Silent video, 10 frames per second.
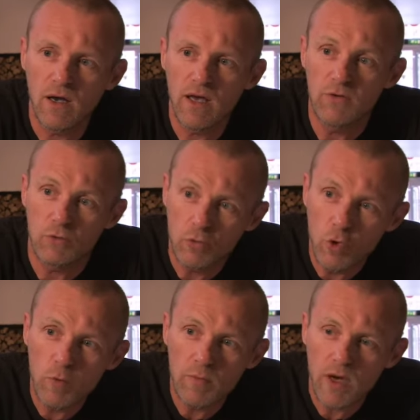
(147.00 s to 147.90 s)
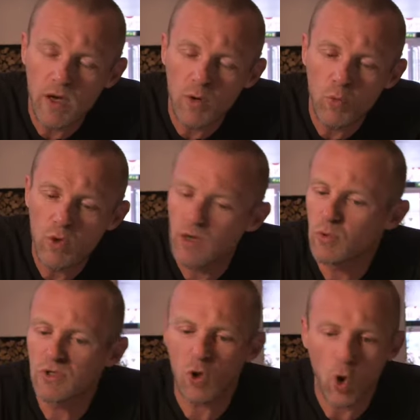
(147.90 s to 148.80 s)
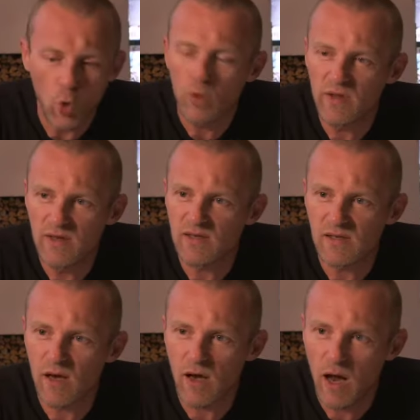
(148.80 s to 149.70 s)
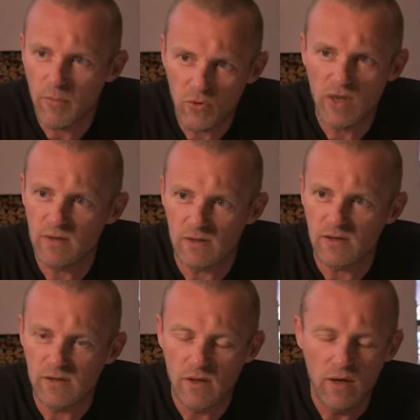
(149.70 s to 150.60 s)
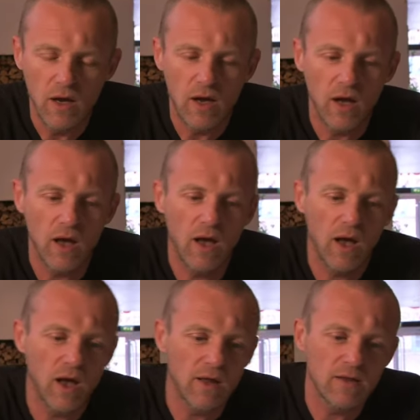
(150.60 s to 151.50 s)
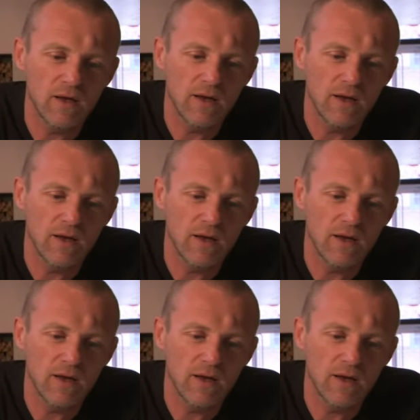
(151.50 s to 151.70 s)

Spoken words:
in a room where it was only this apparatus, and